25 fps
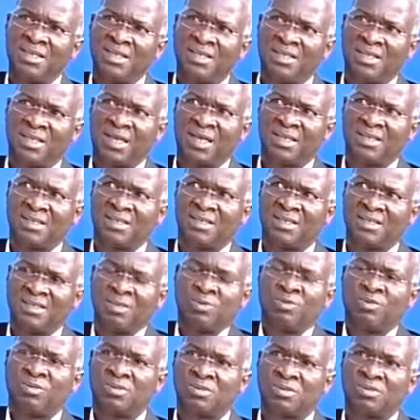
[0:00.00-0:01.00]
that this
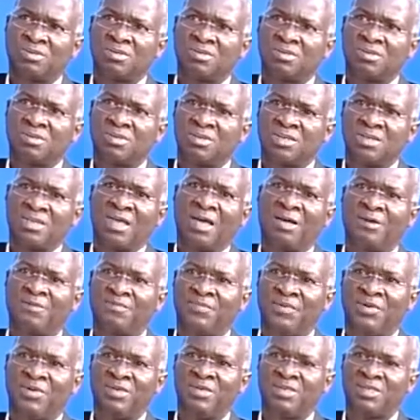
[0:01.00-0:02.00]
was sound
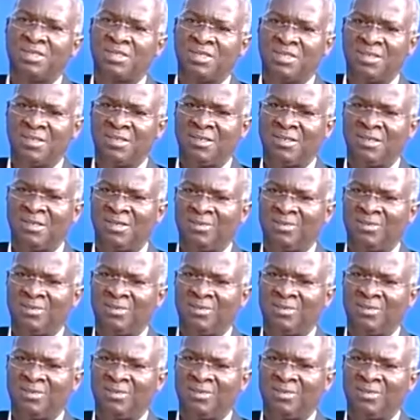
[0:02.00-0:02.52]
policy, it